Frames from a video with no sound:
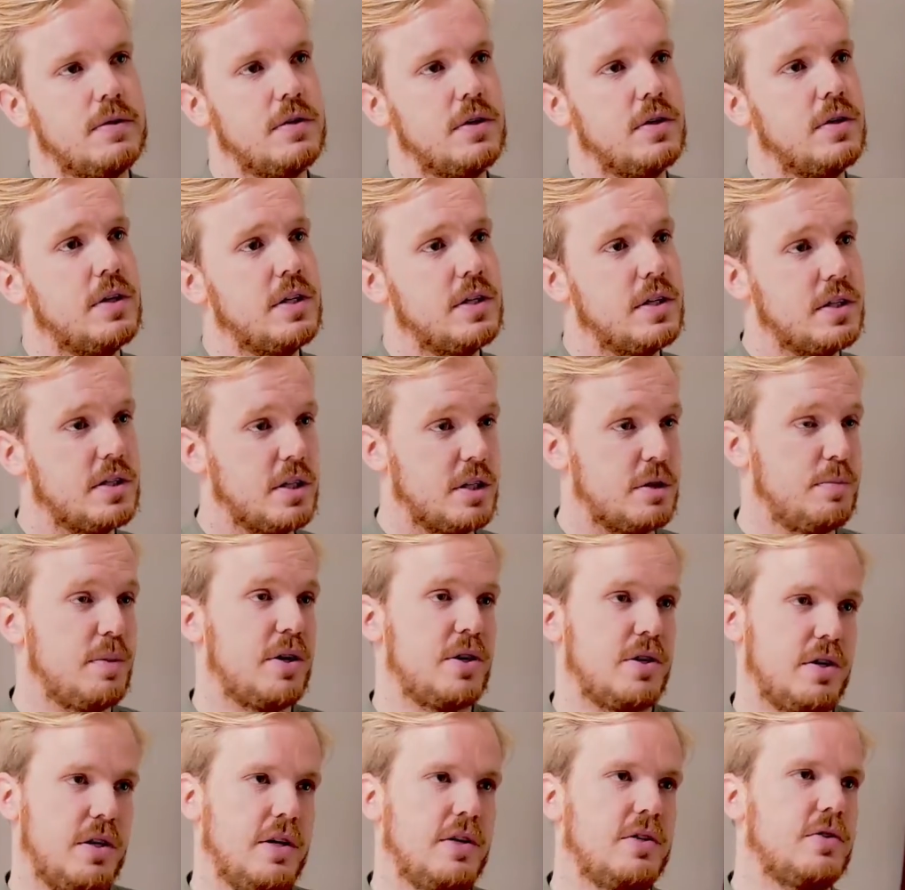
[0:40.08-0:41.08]
Okay. So this is
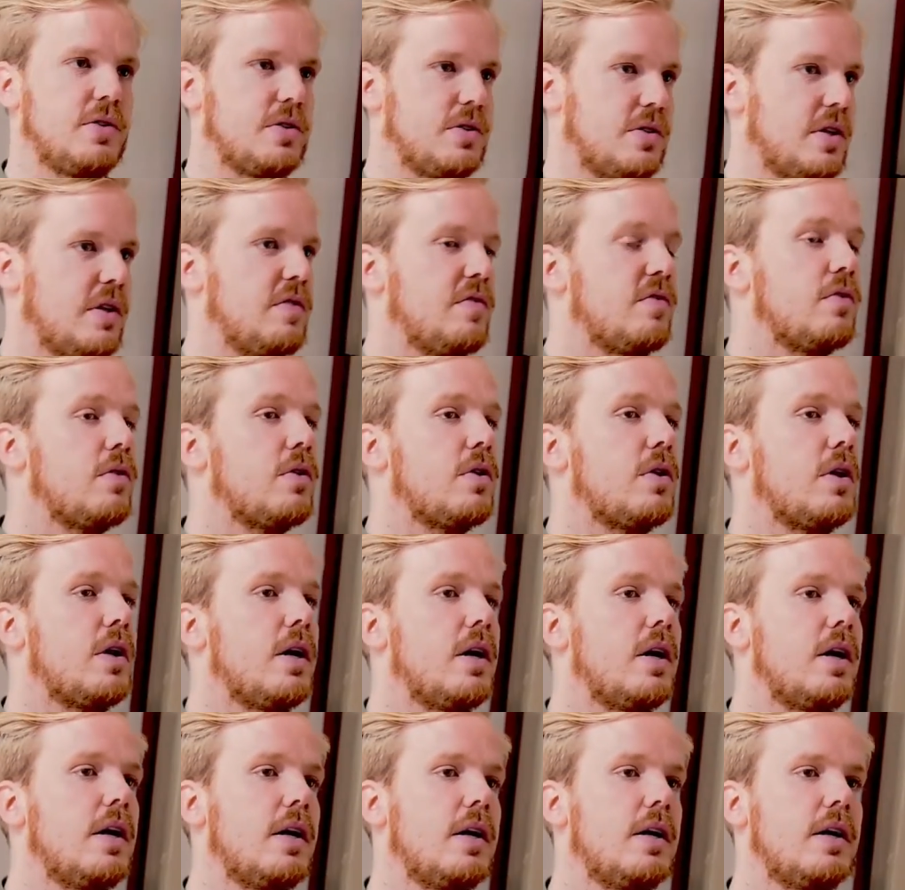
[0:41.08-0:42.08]
especially interesting for
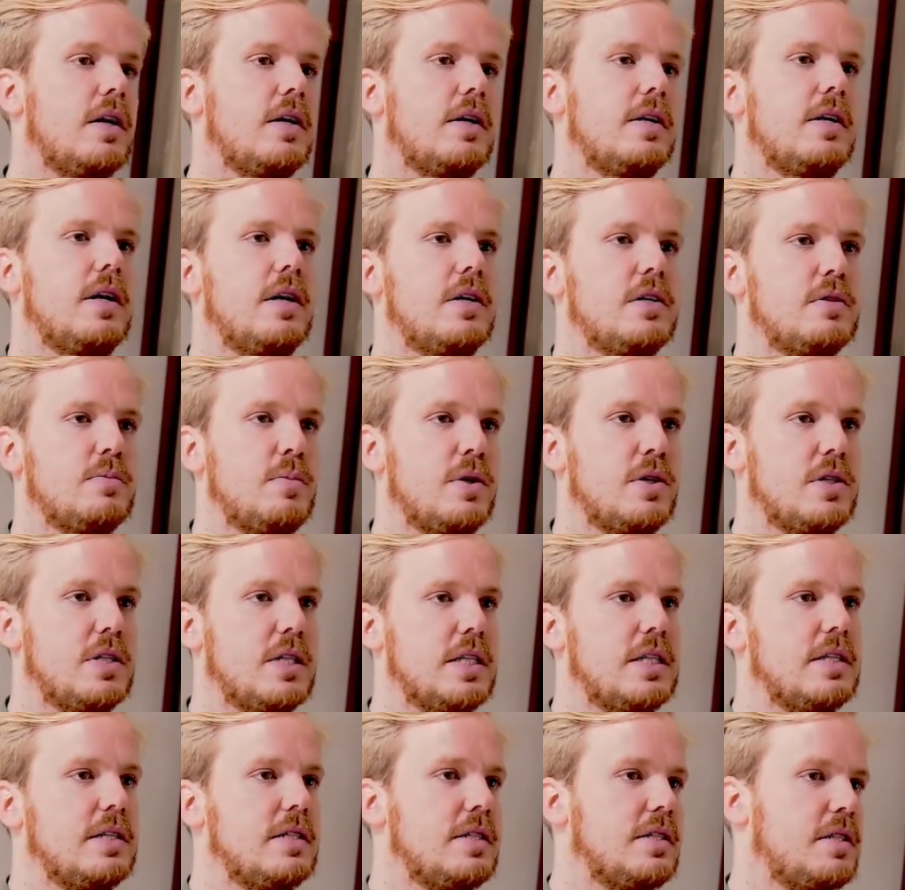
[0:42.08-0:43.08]
a smart
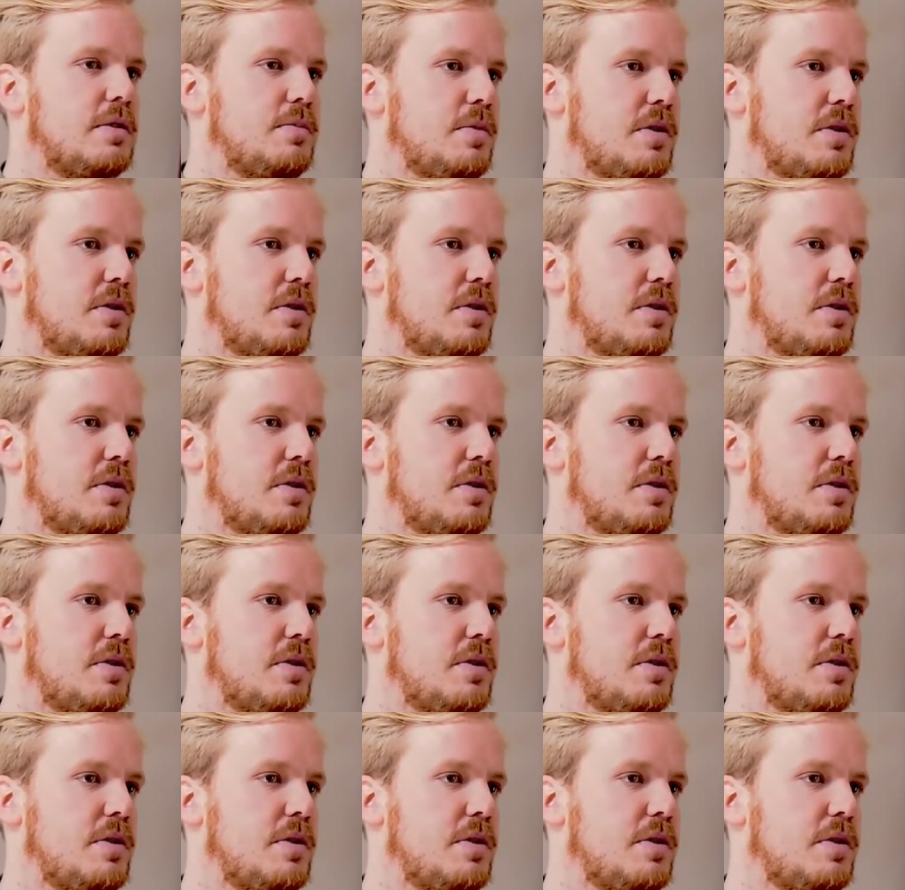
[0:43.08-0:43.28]
citizen's